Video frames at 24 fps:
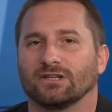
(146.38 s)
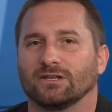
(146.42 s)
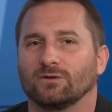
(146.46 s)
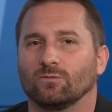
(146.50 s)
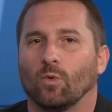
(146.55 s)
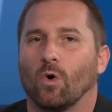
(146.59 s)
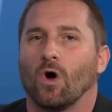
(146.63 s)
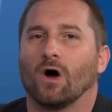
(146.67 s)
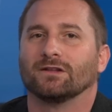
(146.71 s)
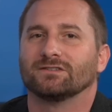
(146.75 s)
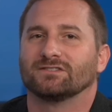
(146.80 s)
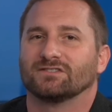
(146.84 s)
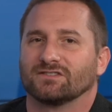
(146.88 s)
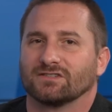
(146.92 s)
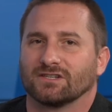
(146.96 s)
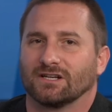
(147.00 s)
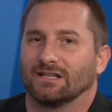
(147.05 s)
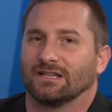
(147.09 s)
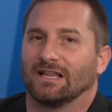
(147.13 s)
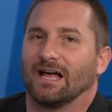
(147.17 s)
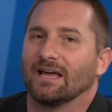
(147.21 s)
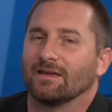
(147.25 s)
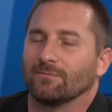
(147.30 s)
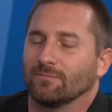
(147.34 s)
wants
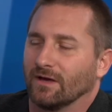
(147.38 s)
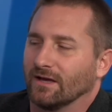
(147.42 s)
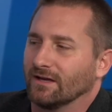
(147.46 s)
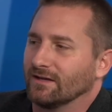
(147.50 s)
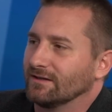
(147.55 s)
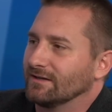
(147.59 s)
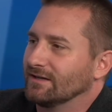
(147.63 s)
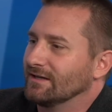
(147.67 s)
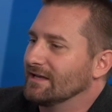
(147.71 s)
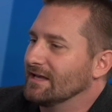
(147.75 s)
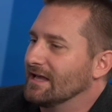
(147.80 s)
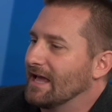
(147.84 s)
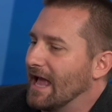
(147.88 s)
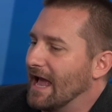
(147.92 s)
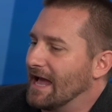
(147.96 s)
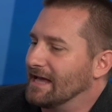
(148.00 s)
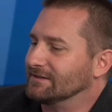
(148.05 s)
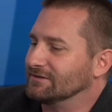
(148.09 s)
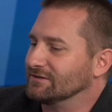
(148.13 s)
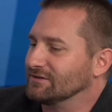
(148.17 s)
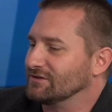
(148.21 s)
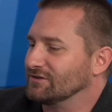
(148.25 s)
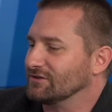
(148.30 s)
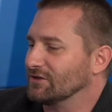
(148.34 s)
climate.
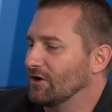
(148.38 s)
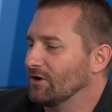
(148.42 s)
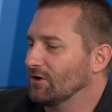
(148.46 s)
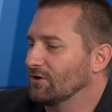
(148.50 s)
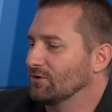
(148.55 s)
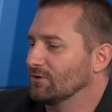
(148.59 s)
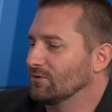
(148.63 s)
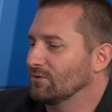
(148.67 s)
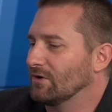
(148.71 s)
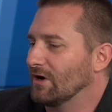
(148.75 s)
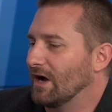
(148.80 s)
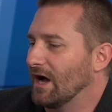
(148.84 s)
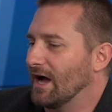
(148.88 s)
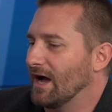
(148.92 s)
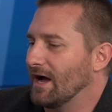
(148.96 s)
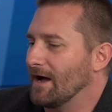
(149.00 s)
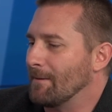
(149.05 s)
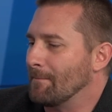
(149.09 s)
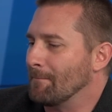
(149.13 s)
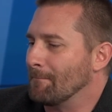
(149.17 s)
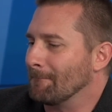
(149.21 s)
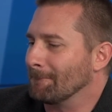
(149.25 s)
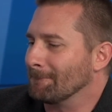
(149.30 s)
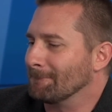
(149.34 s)
And so,
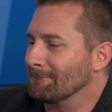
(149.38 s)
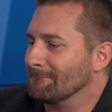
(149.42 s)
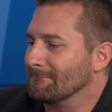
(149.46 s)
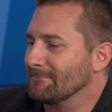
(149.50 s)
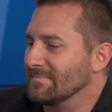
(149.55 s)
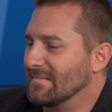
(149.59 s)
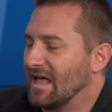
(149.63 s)
um,